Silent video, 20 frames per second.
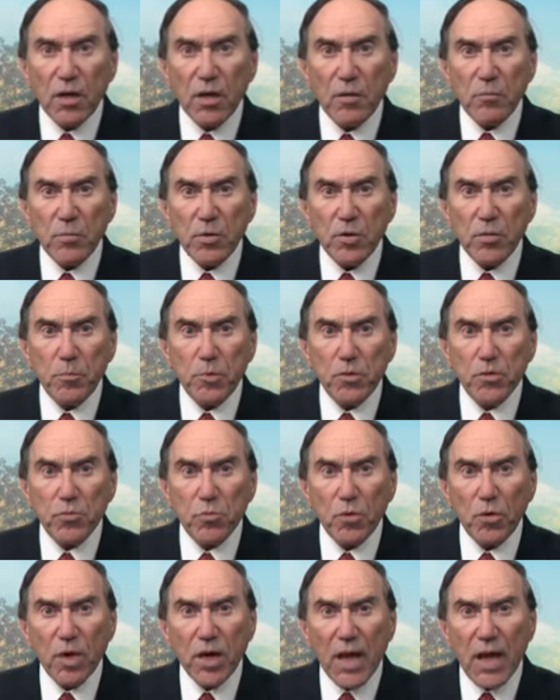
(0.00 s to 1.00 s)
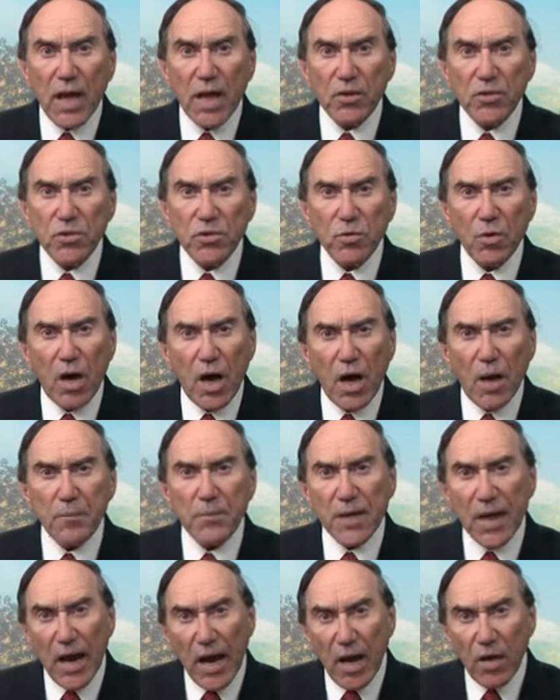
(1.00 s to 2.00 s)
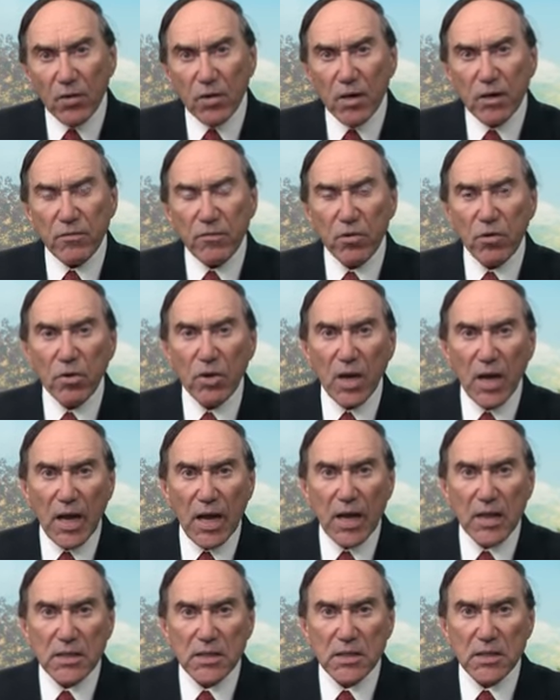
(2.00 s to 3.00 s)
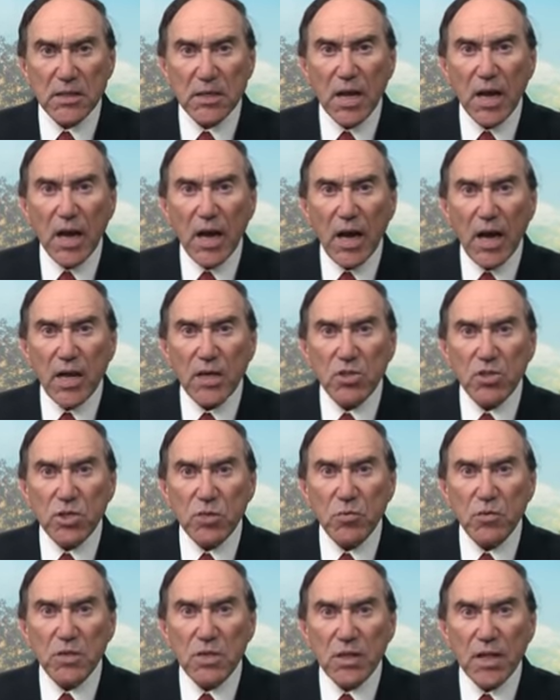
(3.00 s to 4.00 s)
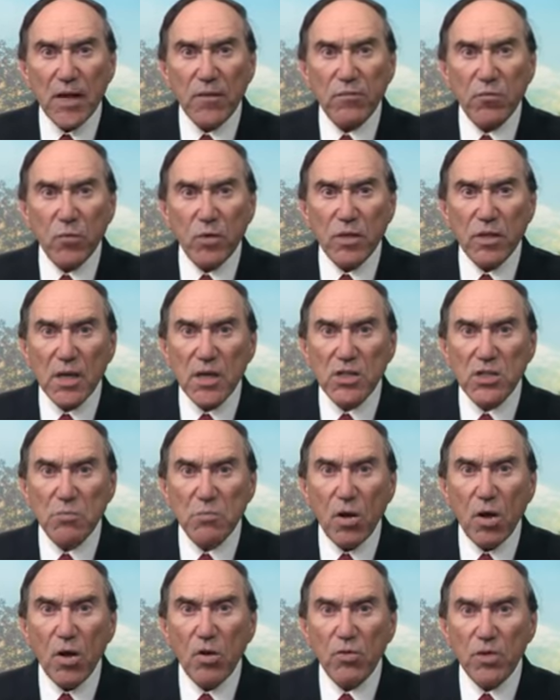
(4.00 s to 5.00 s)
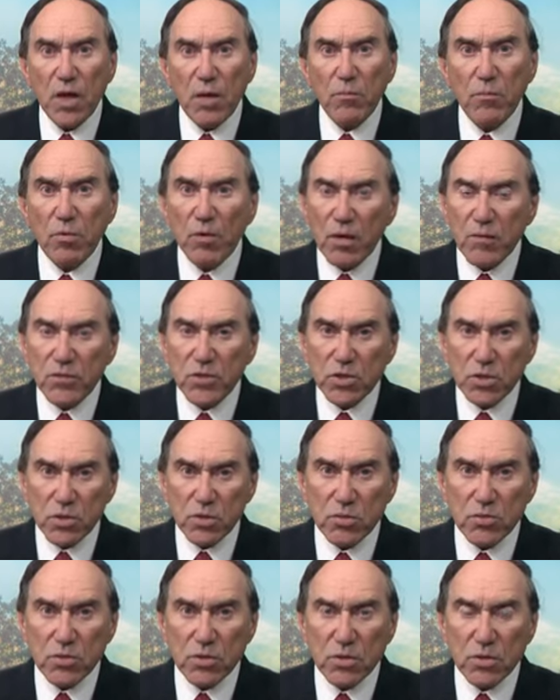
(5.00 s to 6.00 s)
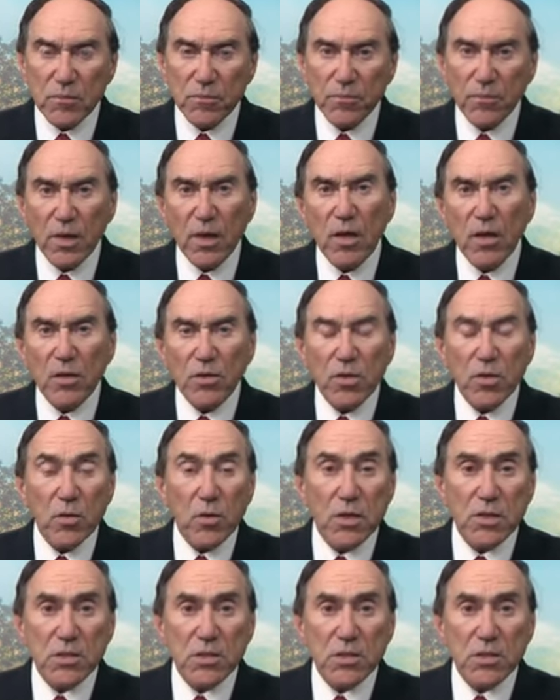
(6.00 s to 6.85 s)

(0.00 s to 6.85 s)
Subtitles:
pupils were allowed to opt out of her classes, and she was left with a small number of students. The U.S.